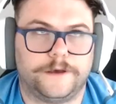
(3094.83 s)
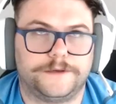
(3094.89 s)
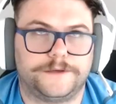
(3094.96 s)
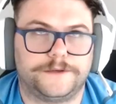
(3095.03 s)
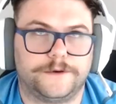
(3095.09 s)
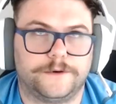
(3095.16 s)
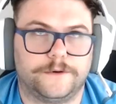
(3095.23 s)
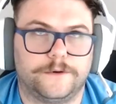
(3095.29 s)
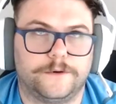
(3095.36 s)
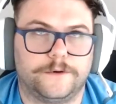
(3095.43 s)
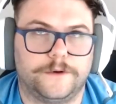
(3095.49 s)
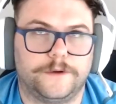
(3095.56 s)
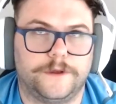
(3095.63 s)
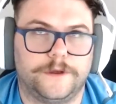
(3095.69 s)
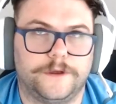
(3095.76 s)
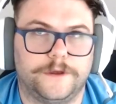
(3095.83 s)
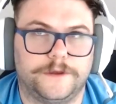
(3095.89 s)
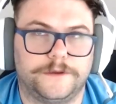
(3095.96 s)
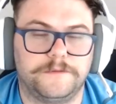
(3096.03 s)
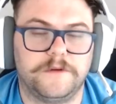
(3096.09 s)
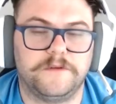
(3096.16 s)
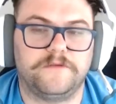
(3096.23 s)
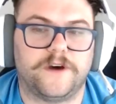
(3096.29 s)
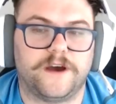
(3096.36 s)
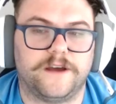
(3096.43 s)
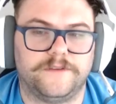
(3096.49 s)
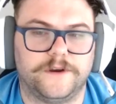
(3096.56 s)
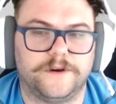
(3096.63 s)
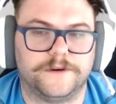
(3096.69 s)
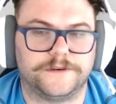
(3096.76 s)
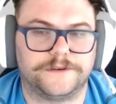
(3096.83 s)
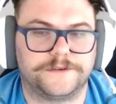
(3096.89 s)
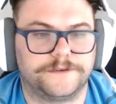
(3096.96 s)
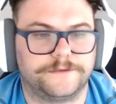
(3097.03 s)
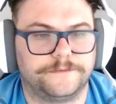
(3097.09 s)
so it's been five years.